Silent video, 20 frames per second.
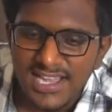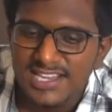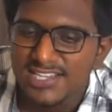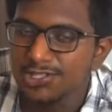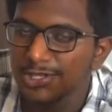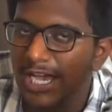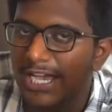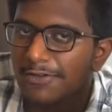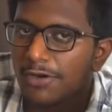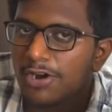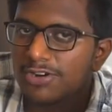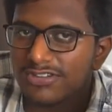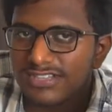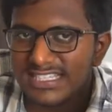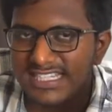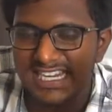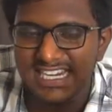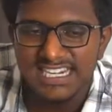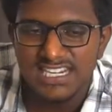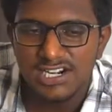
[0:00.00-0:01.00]
So I want to
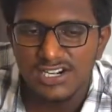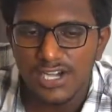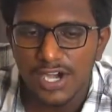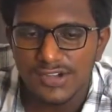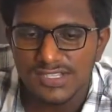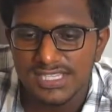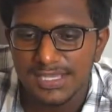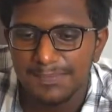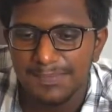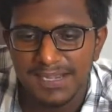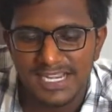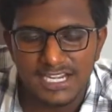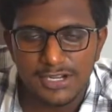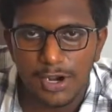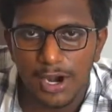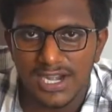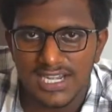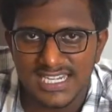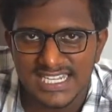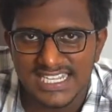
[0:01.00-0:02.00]
check it out how the build
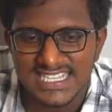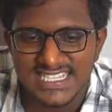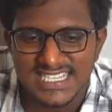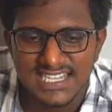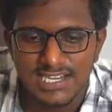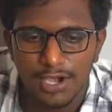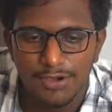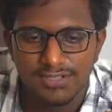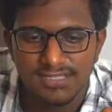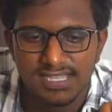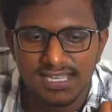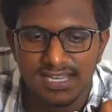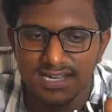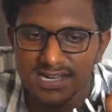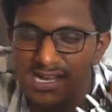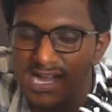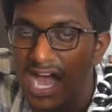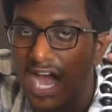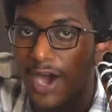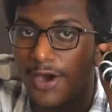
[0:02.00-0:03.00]
quality and
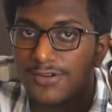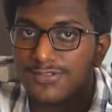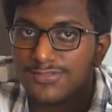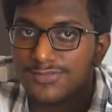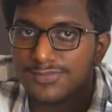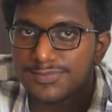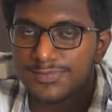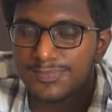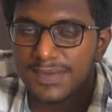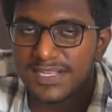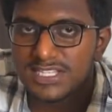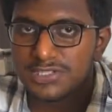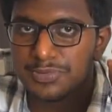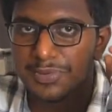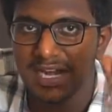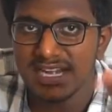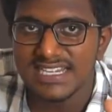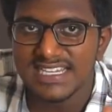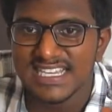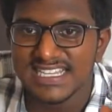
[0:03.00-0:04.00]
how much
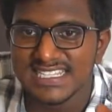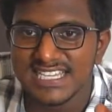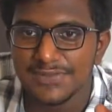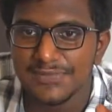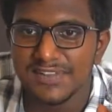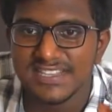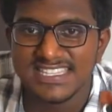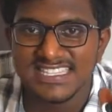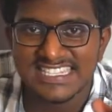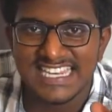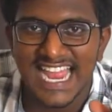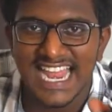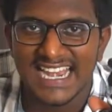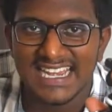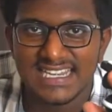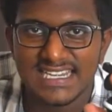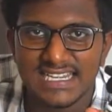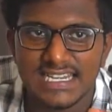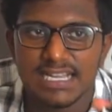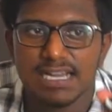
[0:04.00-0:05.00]
weight does it
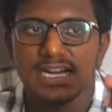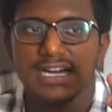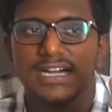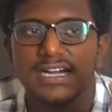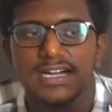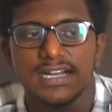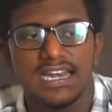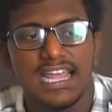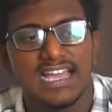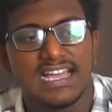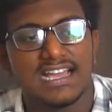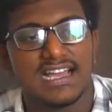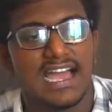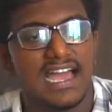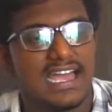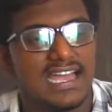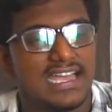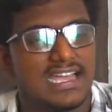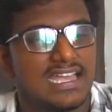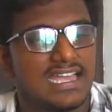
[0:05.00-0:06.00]
withstand. Like
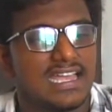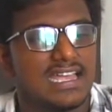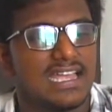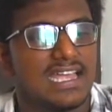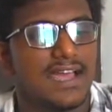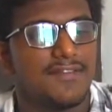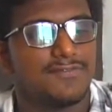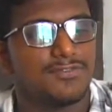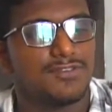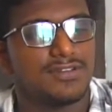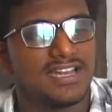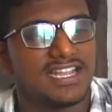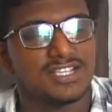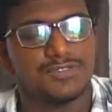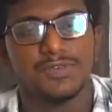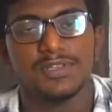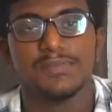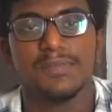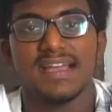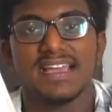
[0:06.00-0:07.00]
I have to test
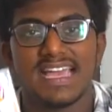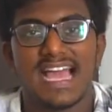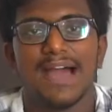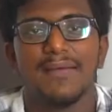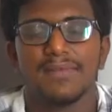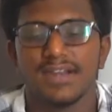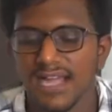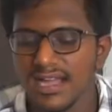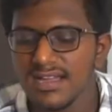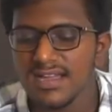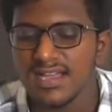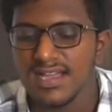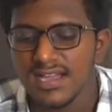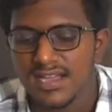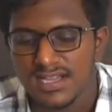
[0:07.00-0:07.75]
with my camera.